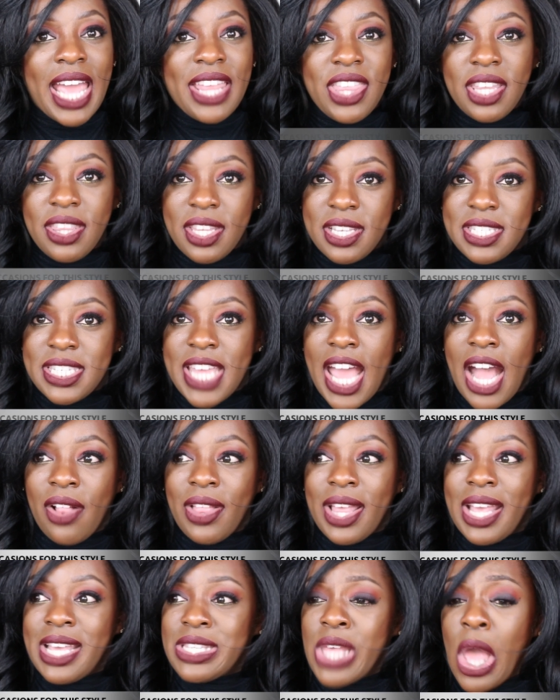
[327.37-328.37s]
I think this
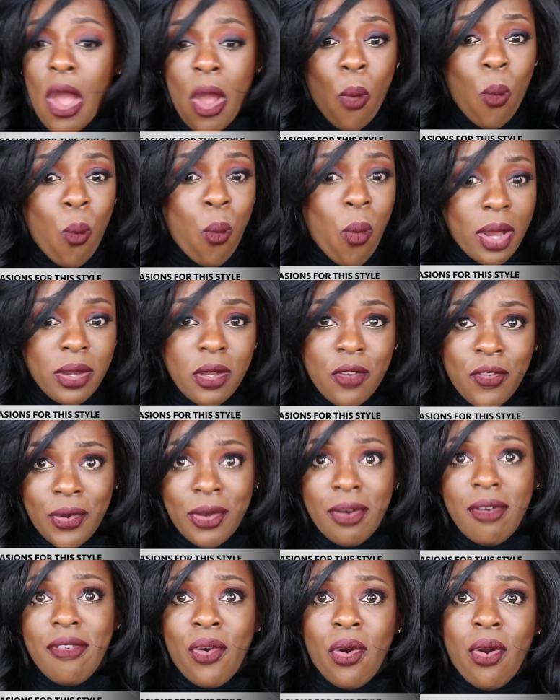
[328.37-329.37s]
style is
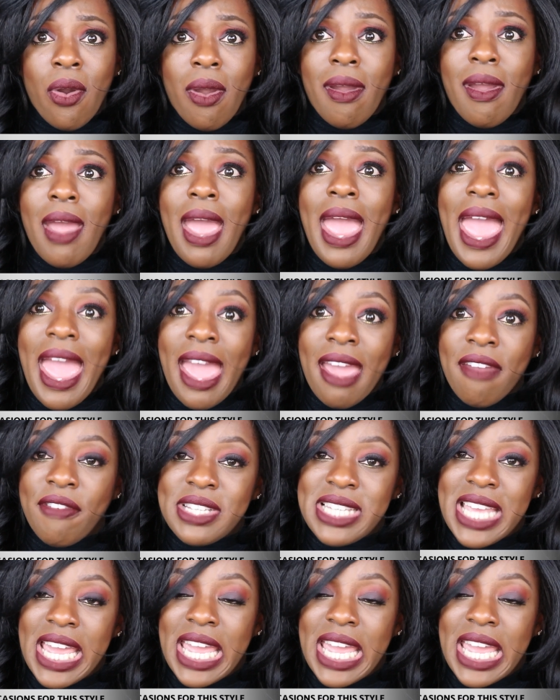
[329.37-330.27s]
wonderful for every